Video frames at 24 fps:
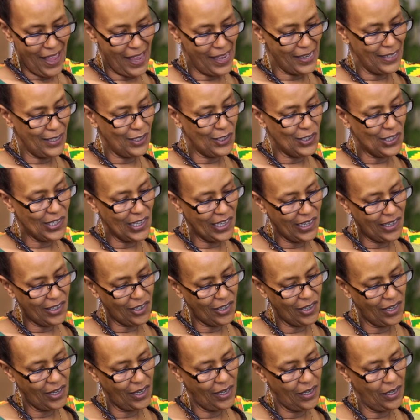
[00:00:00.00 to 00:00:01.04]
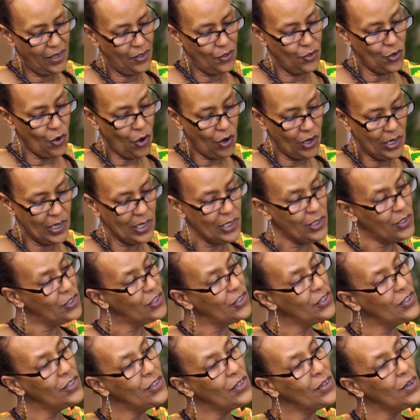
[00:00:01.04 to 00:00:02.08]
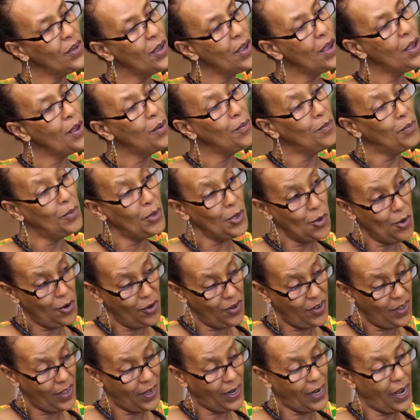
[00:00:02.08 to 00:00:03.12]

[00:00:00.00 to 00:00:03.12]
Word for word: and seek knowledge beyond the